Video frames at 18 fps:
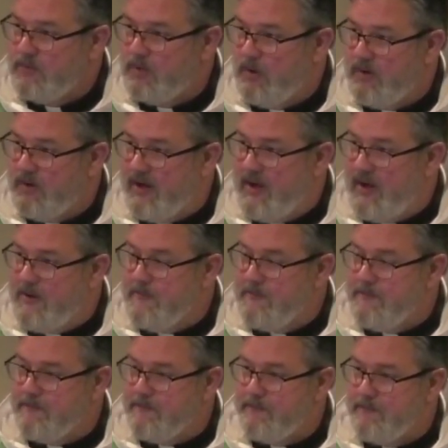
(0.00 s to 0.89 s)
Okay?
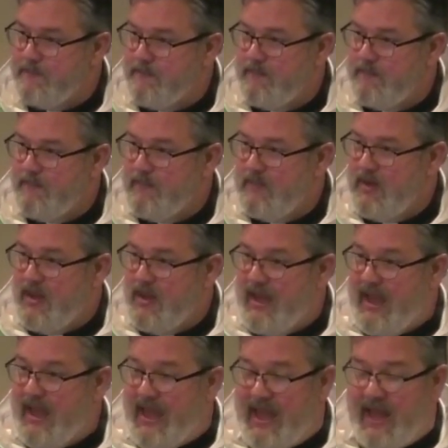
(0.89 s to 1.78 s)

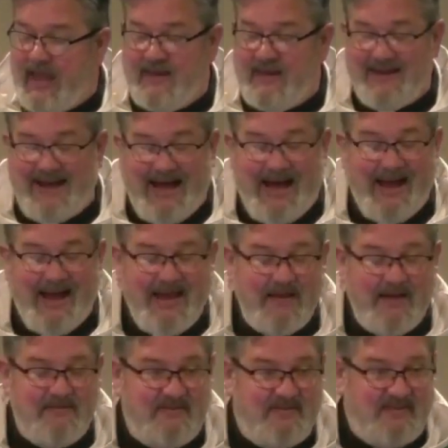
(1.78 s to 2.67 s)
And I
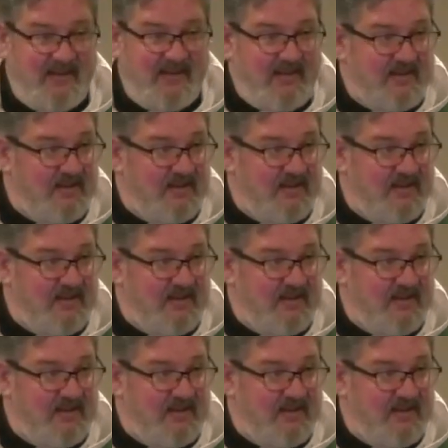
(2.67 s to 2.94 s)
have seen this